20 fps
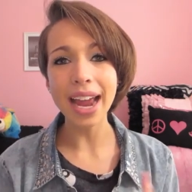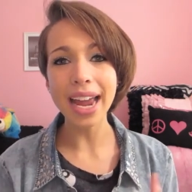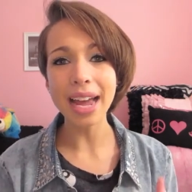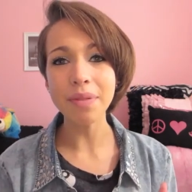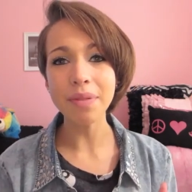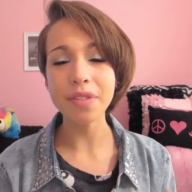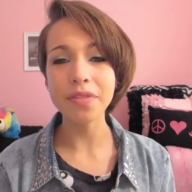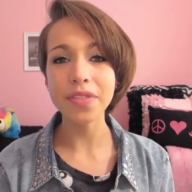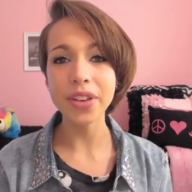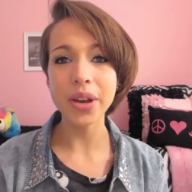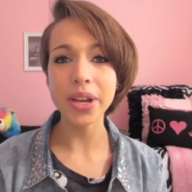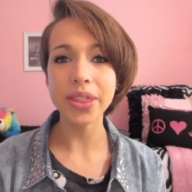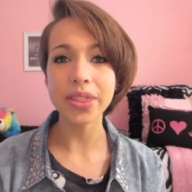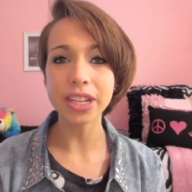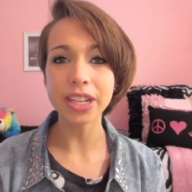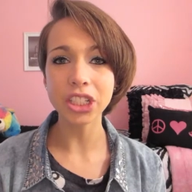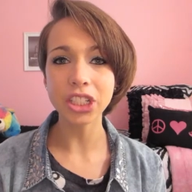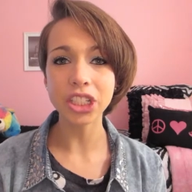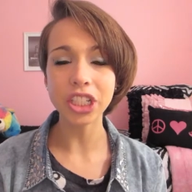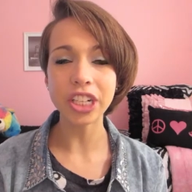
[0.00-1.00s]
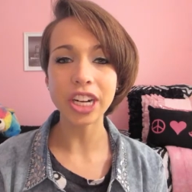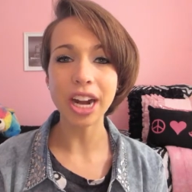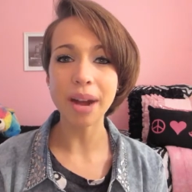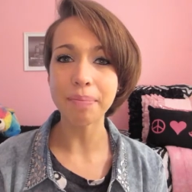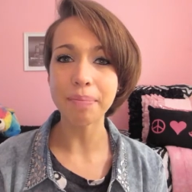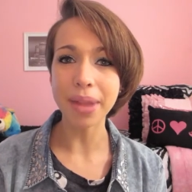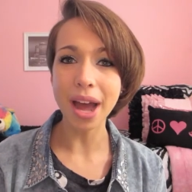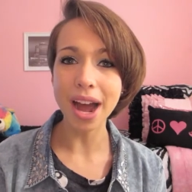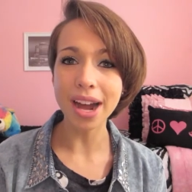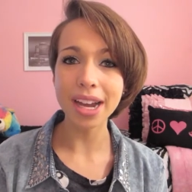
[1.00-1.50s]
I have a feeling this year
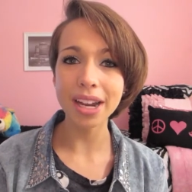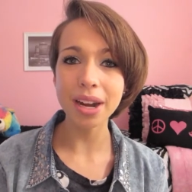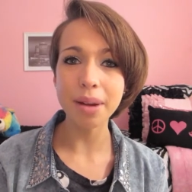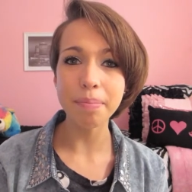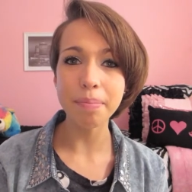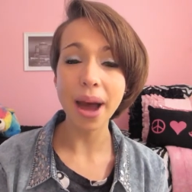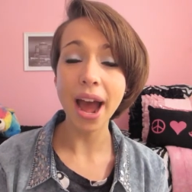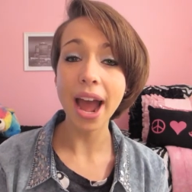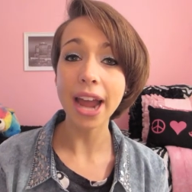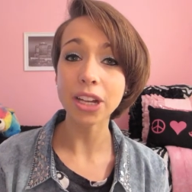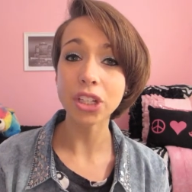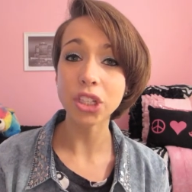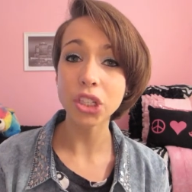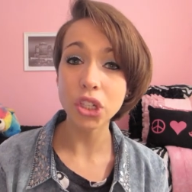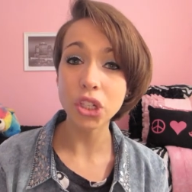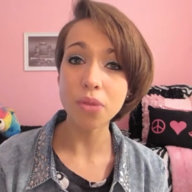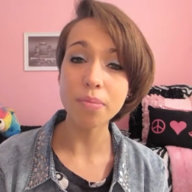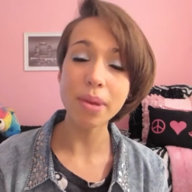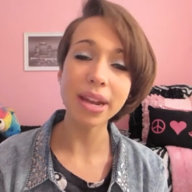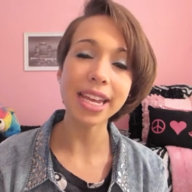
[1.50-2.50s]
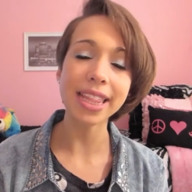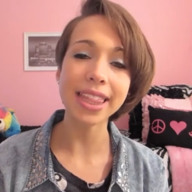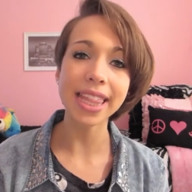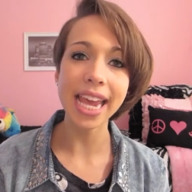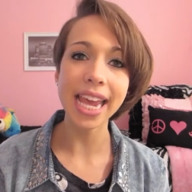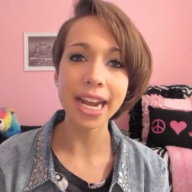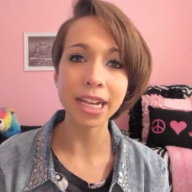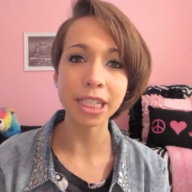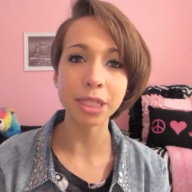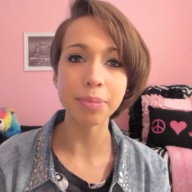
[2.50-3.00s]
I'm not going to buy too many
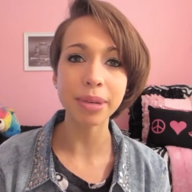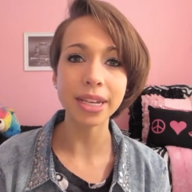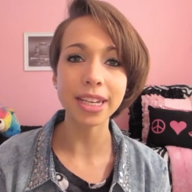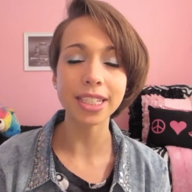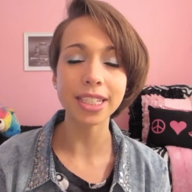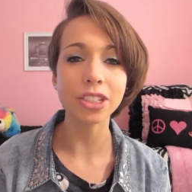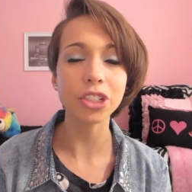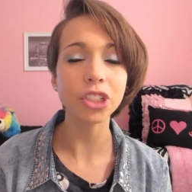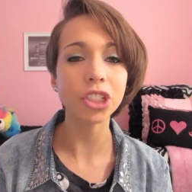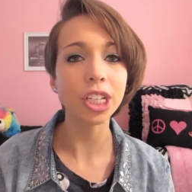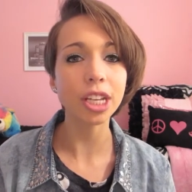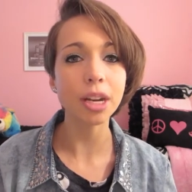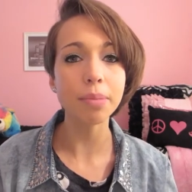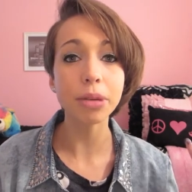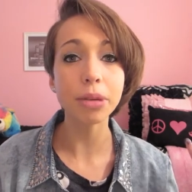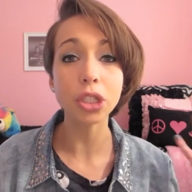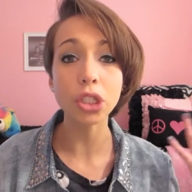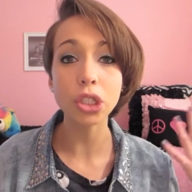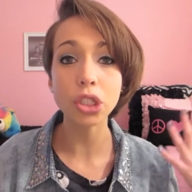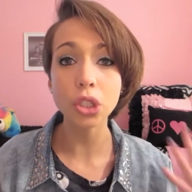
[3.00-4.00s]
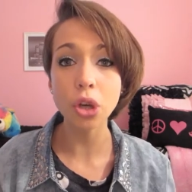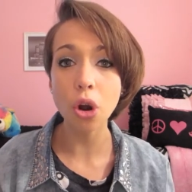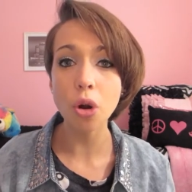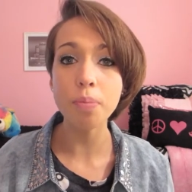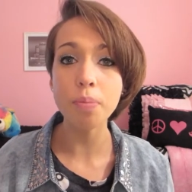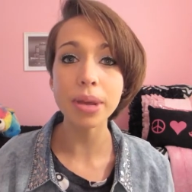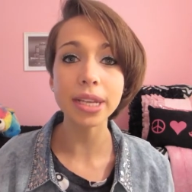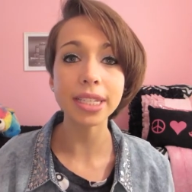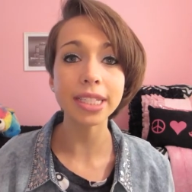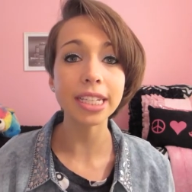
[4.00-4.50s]
things because it's just going to be
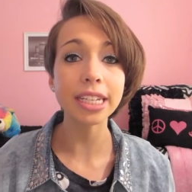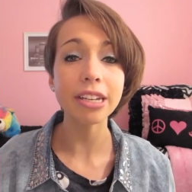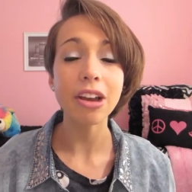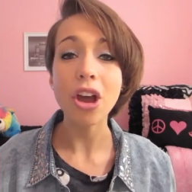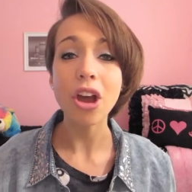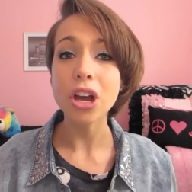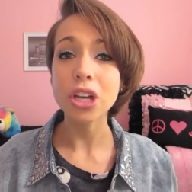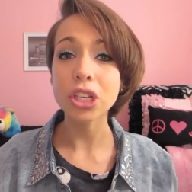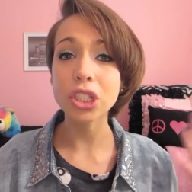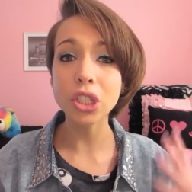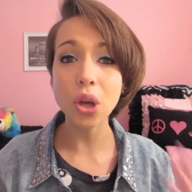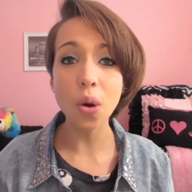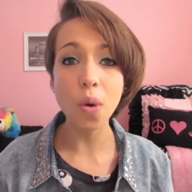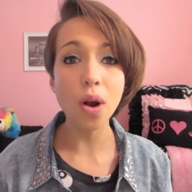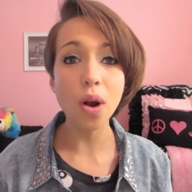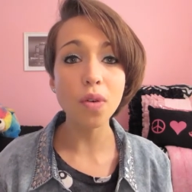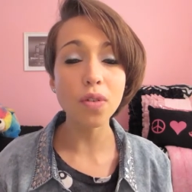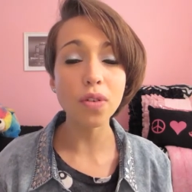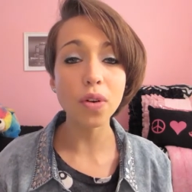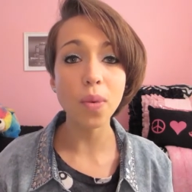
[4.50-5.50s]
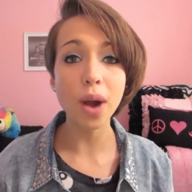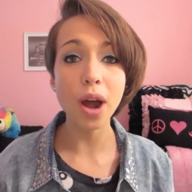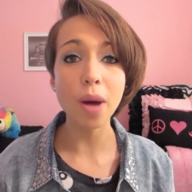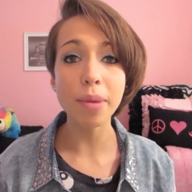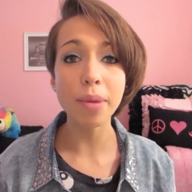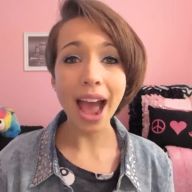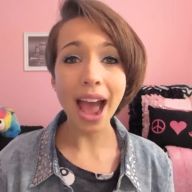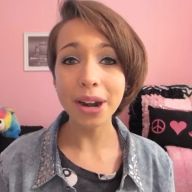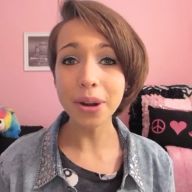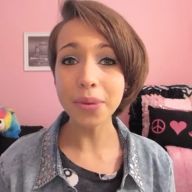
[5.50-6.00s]
so busy, so
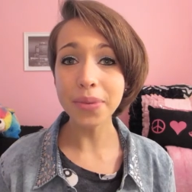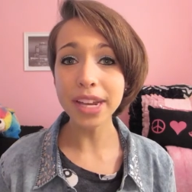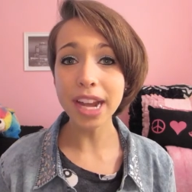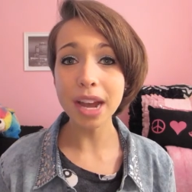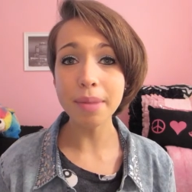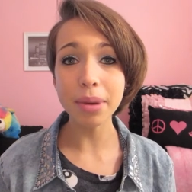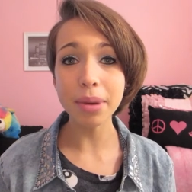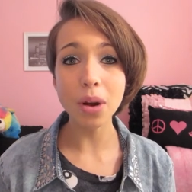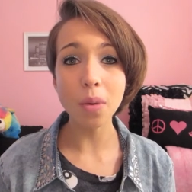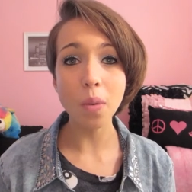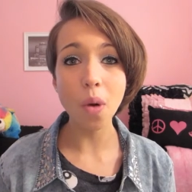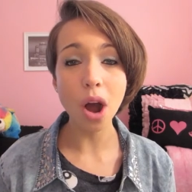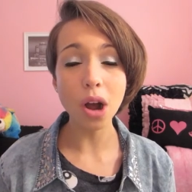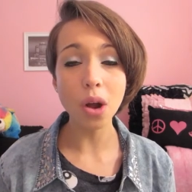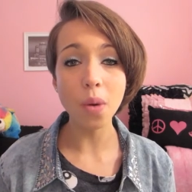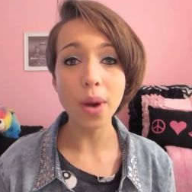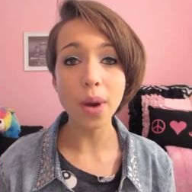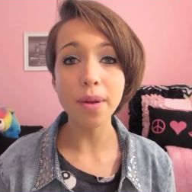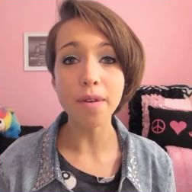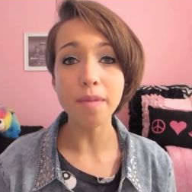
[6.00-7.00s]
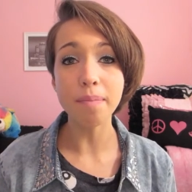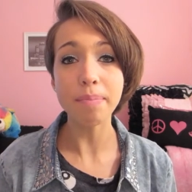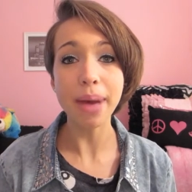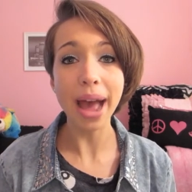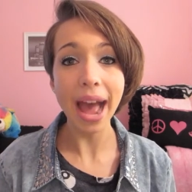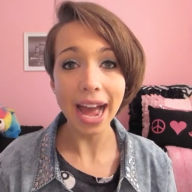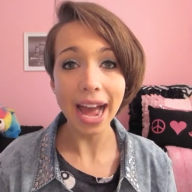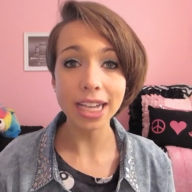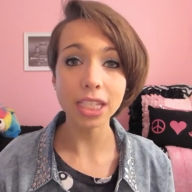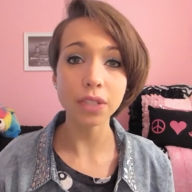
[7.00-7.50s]
overwhelming. I don't think I'm going to walk away with
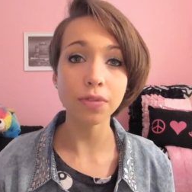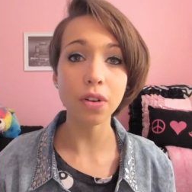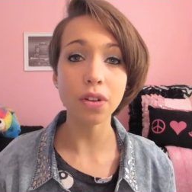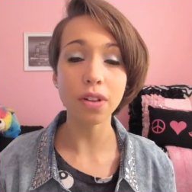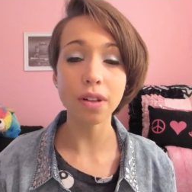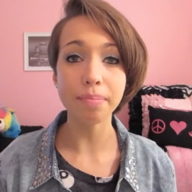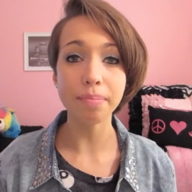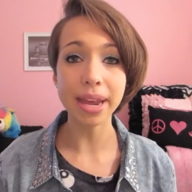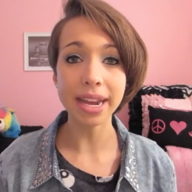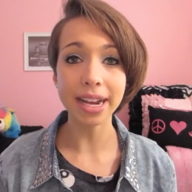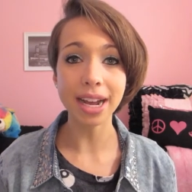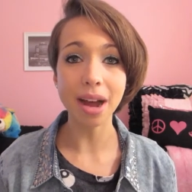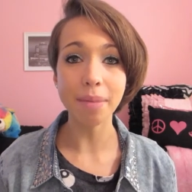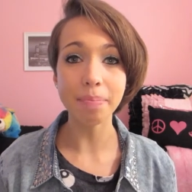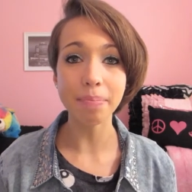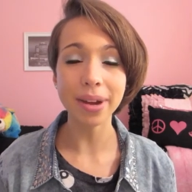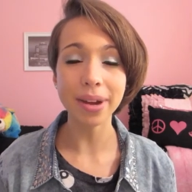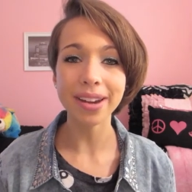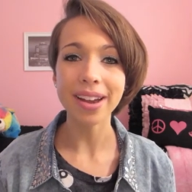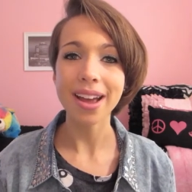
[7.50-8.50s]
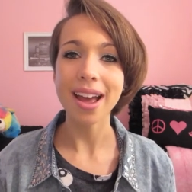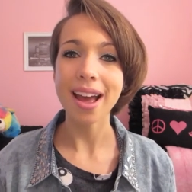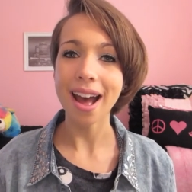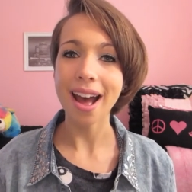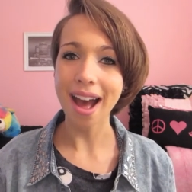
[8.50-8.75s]
bags full of makeup, but